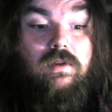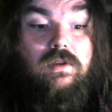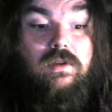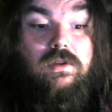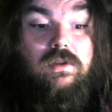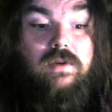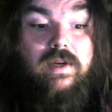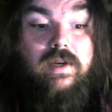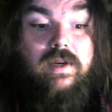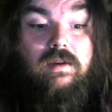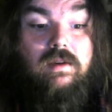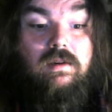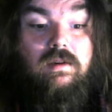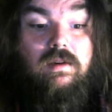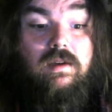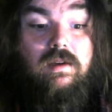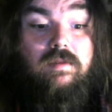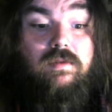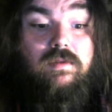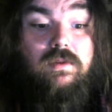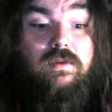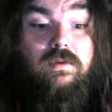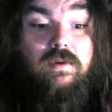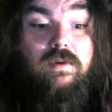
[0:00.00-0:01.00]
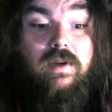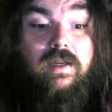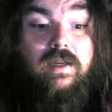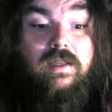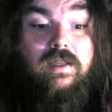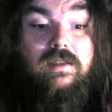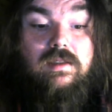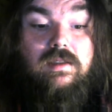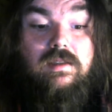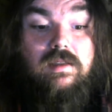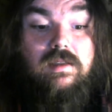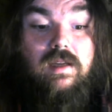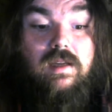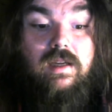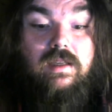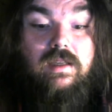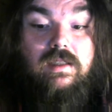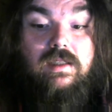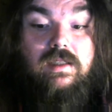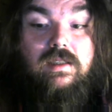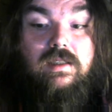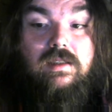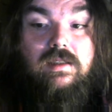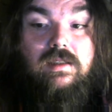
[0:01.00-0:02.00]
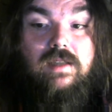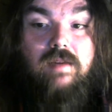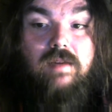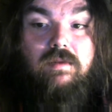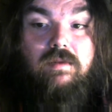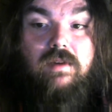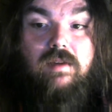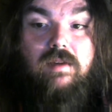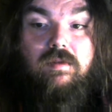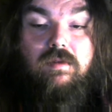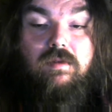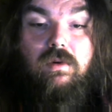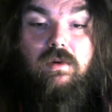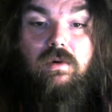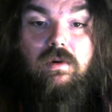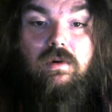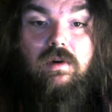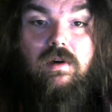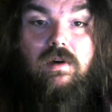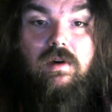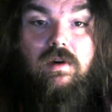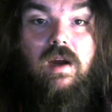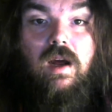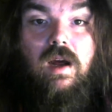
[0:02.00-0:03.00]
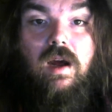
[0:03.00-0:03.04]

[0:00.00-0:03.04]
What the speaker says: trailer of Deranged 1974.